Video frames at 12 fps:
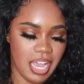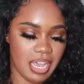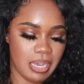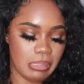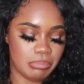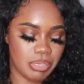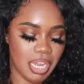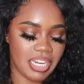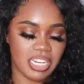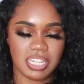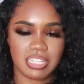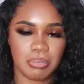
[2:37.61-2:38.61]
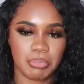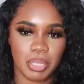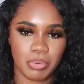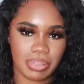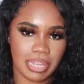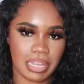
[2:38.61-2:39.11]
I needed something
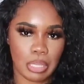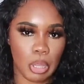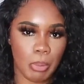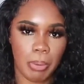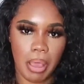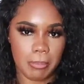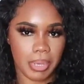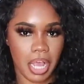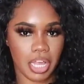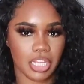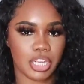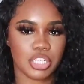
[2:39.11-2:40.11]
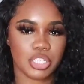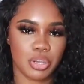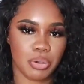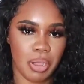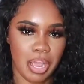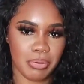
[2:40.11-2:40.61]
with like a little pop of color,
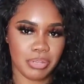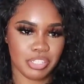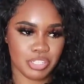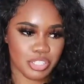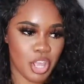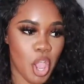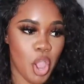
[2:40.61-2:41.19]
so I was